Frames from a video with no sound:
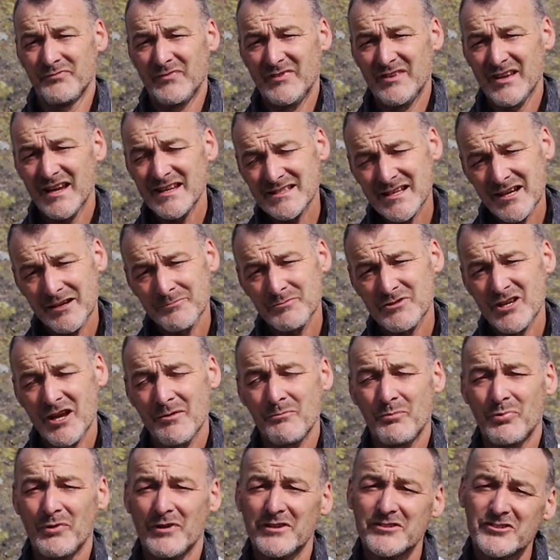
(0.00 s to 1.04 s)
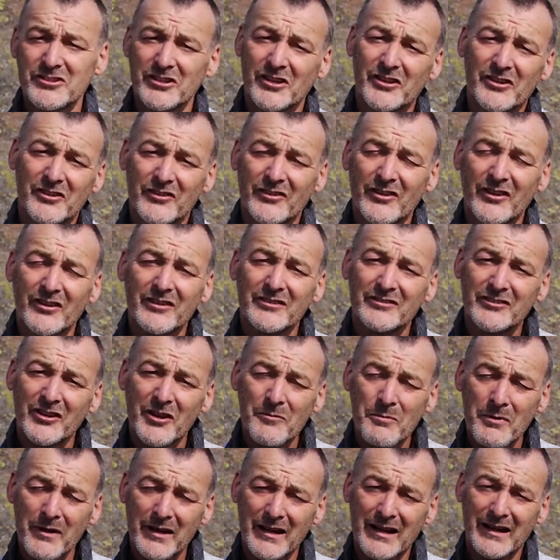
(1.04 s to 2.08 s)
daytime temperatures
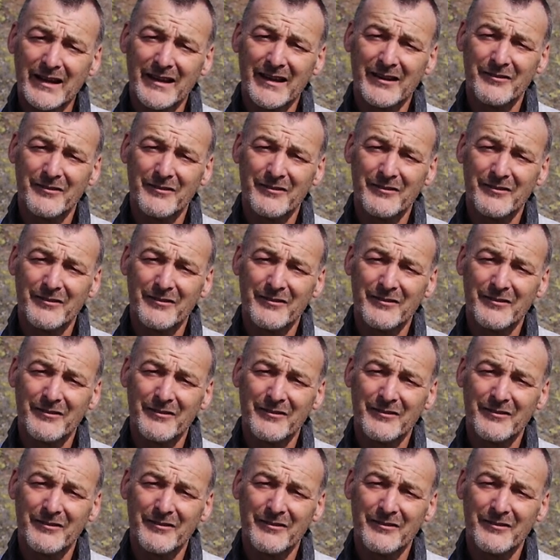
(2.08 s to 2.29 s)
typically